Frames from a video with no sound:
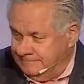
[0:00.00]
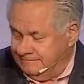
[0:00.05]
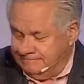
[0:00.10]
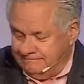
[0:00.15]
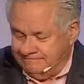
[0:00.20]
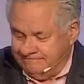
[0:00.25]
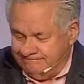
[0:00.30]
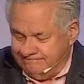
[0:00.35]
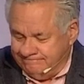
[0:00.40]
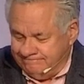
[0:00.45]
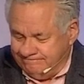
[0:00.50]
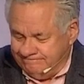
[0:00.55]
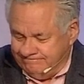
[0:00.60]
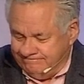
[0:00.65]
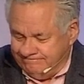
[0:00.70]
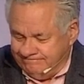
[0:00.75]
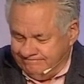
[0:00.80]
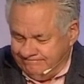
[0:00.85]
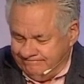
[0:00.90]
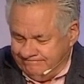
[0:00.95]

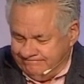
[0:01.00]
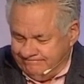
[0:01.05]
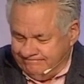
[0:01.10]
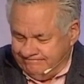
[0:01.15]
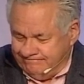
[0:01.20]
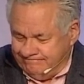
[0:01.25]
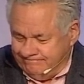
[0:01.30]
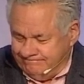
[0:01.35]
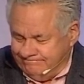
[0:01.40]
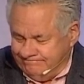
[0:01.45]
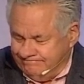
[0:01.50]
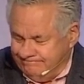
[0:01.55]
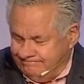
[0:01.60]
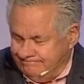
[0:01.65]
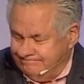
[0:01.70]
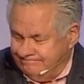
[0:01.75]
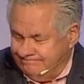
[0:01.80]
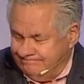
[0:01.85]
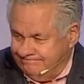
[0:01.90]
Nothing is said.